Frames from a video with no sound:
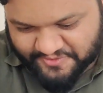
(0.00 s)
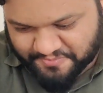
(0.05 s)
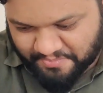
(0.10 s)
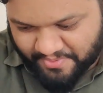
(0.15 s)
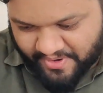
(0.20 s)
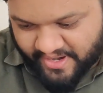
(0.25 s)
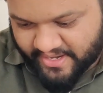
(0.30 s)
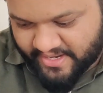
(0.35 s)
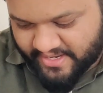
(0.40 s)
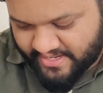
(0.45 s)

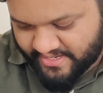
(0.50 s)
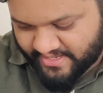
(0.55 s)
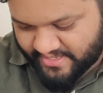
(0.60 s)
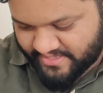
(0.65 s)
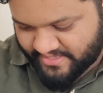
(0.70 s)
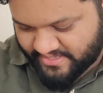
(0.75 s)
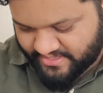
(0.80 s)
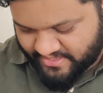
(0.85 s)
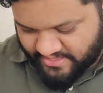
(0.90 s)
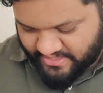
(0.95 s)
part.
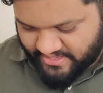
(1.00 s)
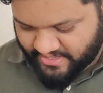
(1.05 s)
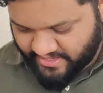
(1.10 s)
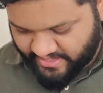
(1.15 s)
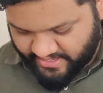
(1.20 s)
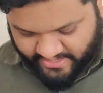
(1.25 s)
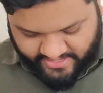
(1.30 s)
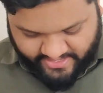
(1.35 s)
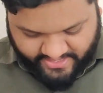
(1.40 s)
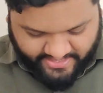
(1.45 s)

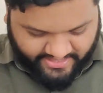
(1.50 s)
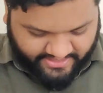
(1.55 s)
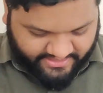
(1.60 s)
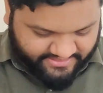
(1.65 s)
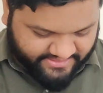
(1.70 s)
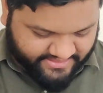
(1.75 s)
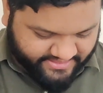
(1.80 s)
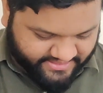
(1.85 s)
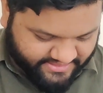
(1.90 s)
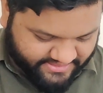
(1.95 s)

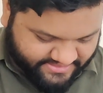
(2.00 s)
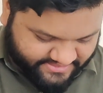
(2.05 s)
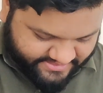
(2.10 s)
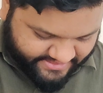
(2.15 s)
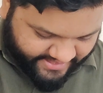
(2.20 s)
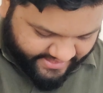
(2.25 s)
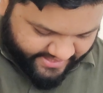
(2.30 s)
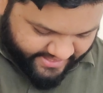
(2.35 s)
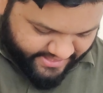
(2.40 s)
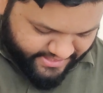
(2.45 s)
And the
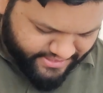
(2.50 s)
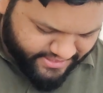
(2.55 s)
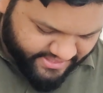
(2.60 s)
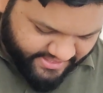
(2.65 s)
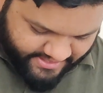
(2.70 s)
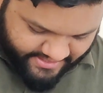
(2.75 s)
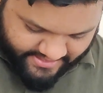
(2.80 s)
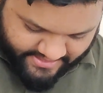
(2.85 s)
second